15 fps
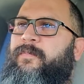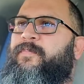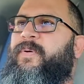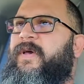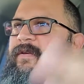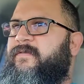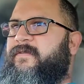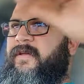
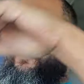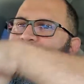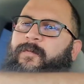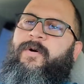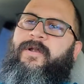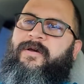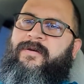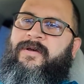pissed. They didn't
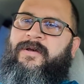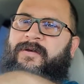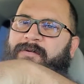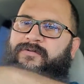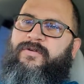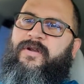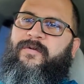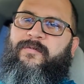want to
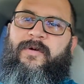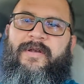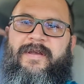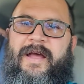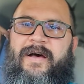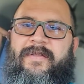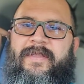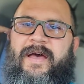try to run
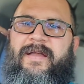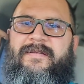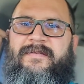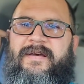down that